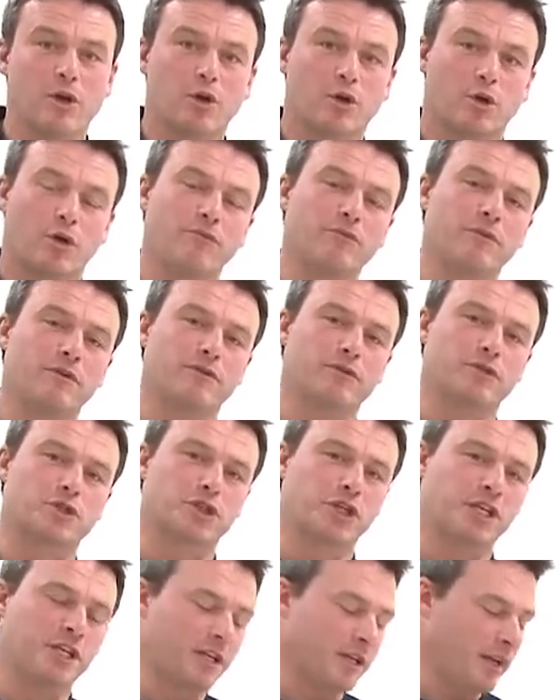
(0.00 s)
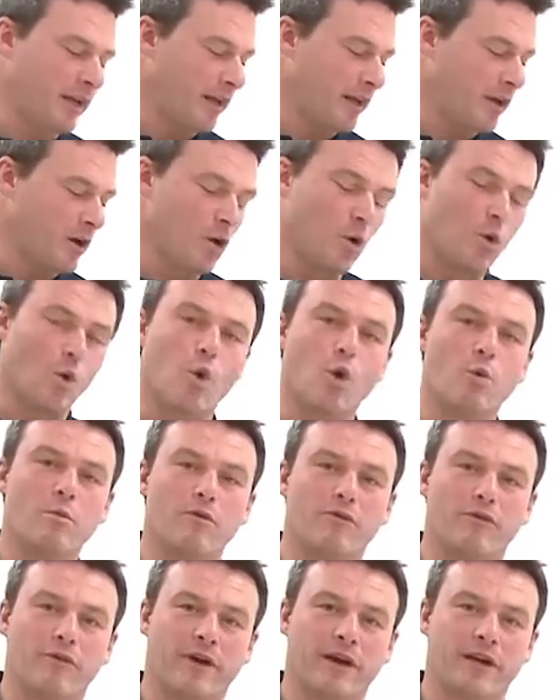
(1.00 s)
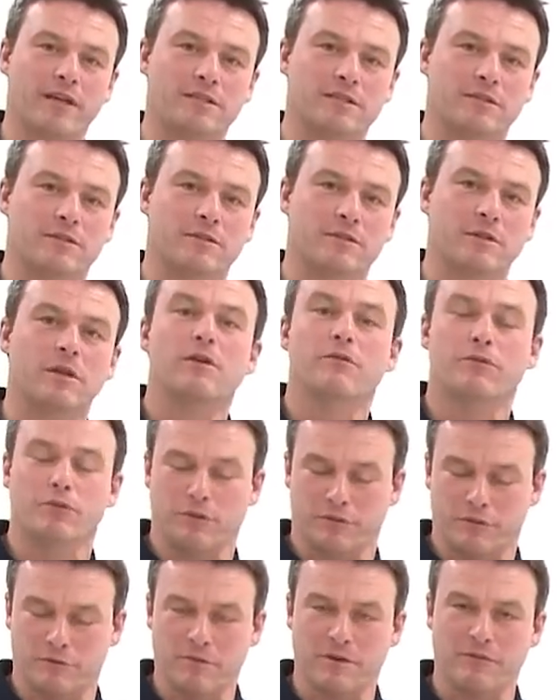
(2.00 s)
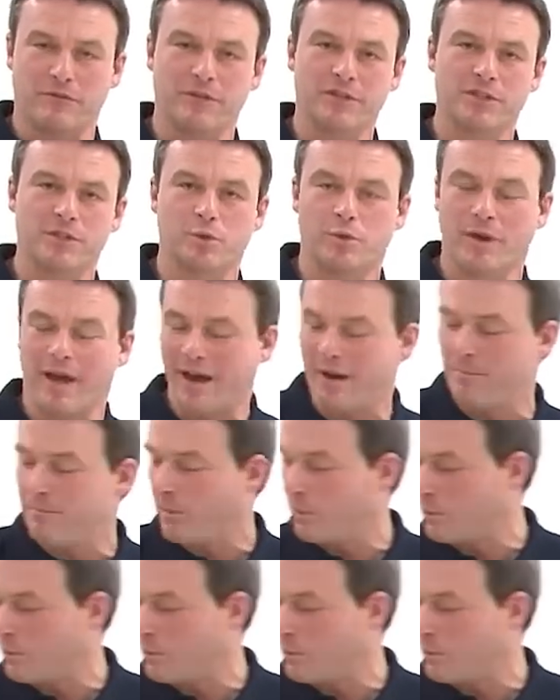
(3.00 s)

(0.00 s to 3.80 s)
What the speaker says: We can assemble different routers from the Festool company on this modular